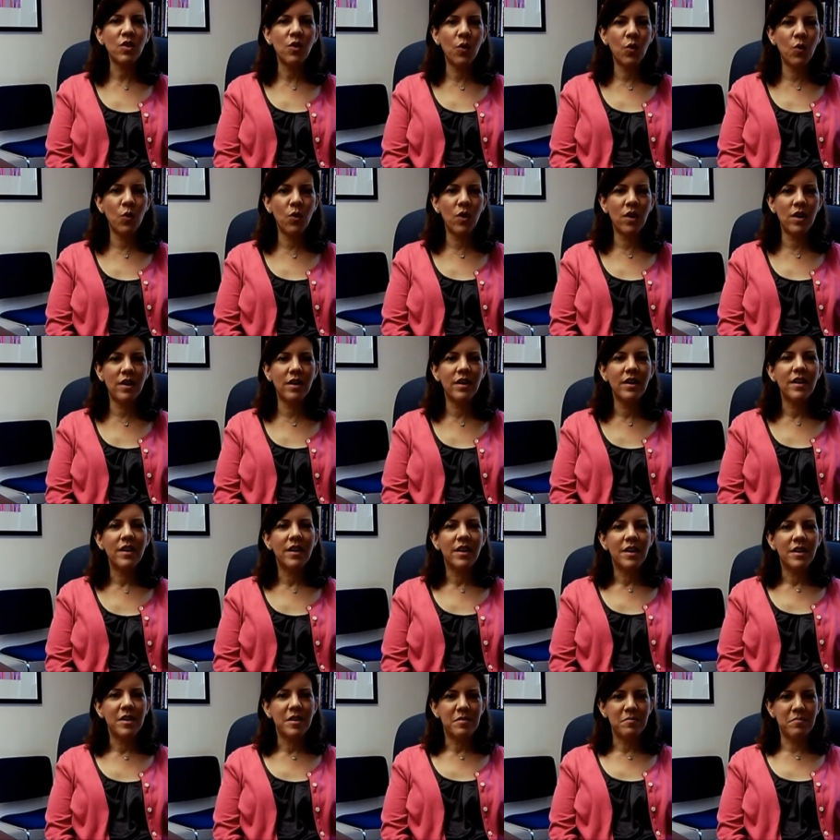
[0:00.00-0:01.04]
Or
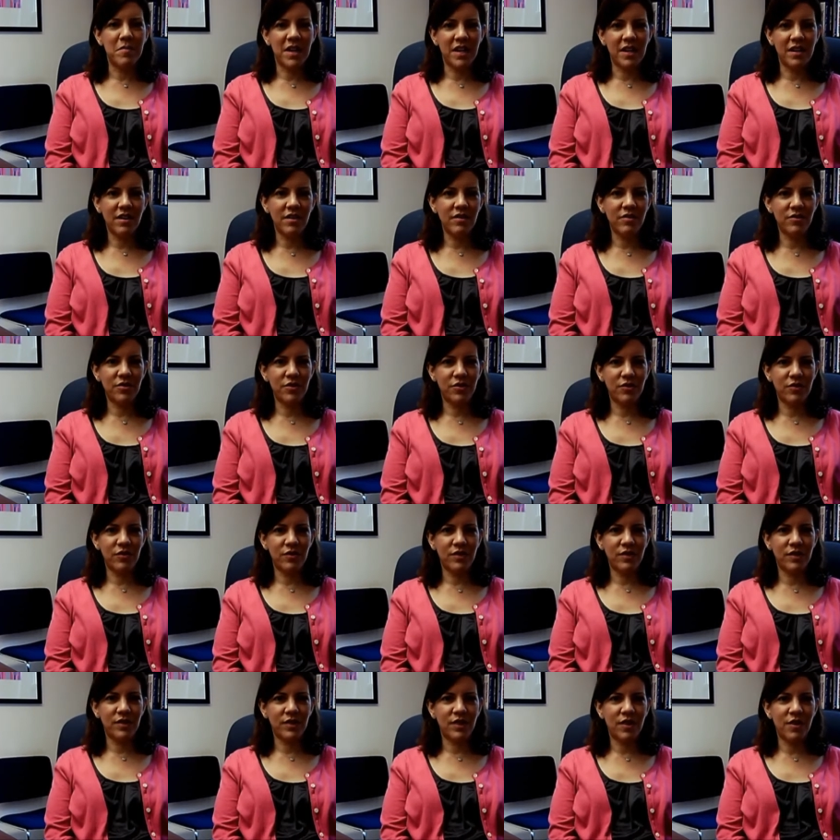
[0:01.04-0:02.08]
many other
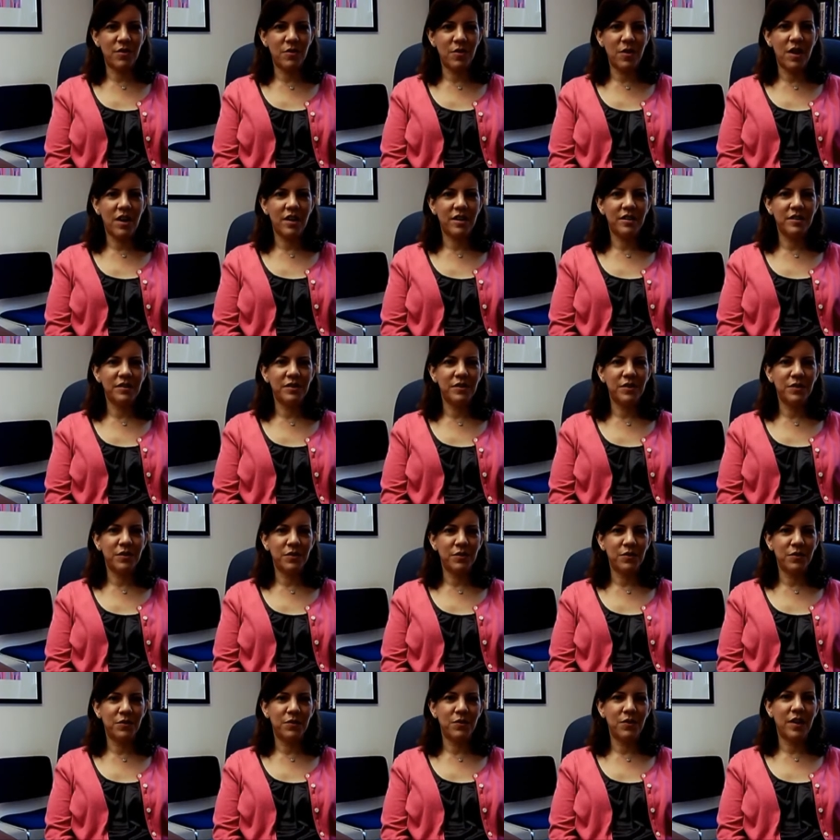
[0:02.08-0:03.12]
students go on and
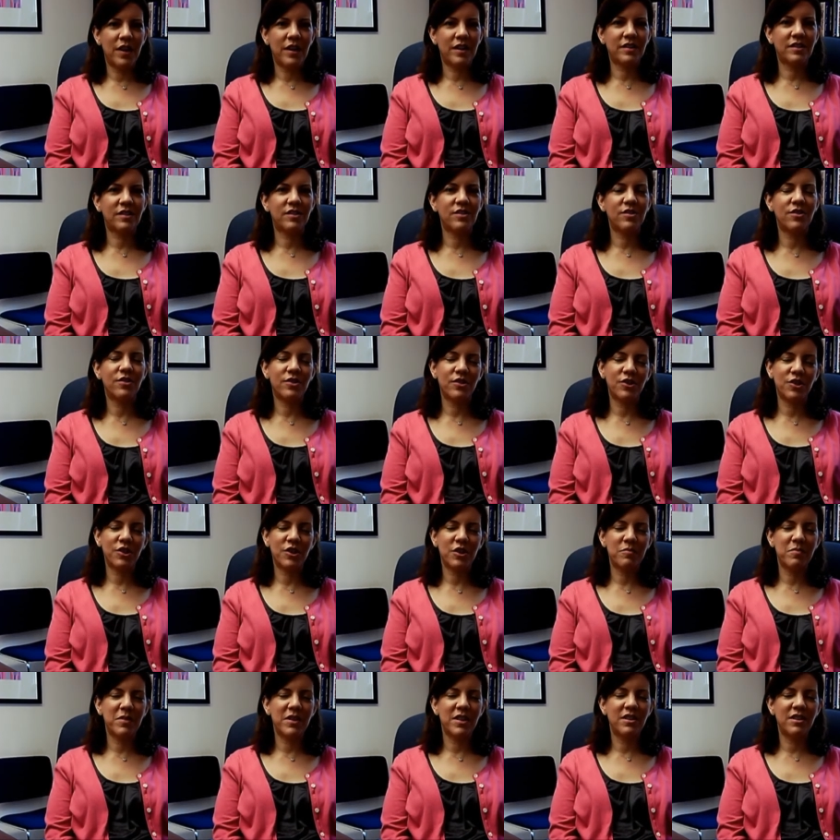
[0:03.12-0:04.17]
do
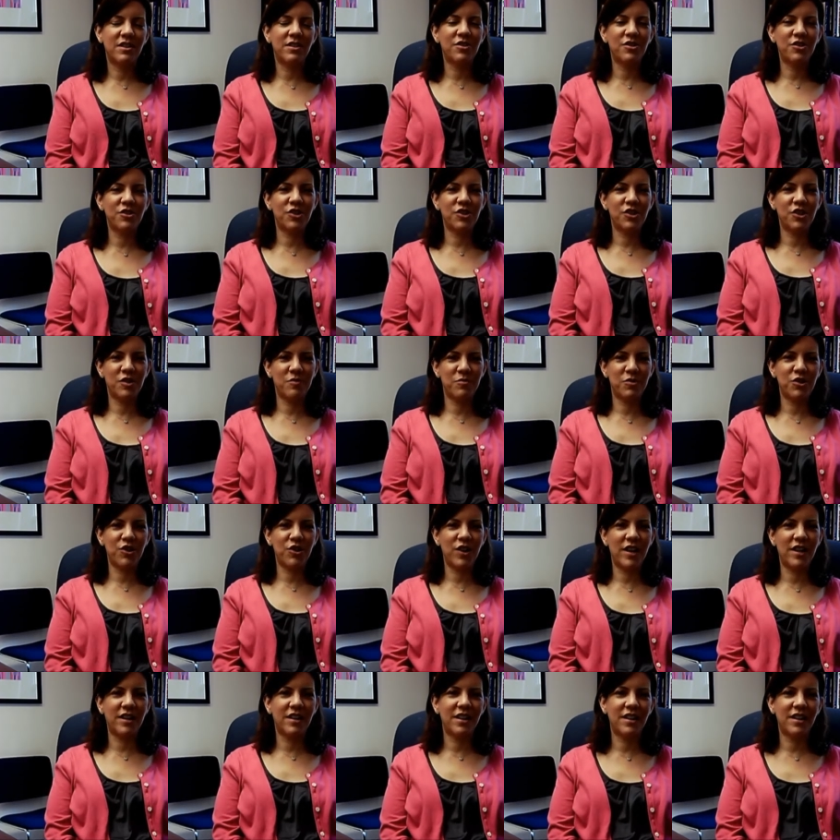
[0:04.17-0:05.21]
externship and internship
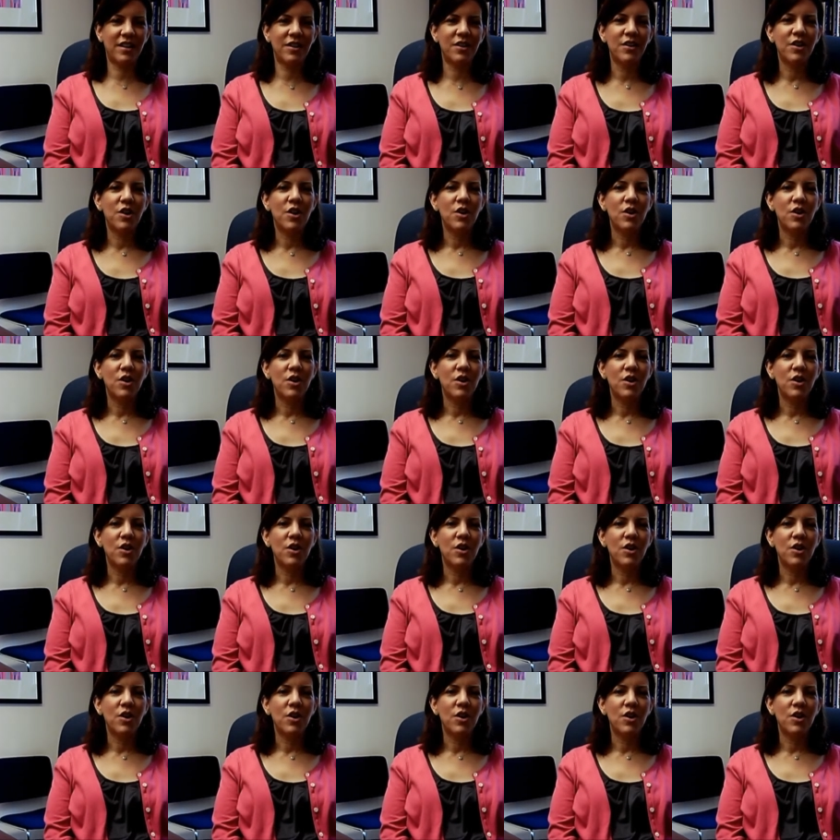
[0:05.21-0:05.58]
training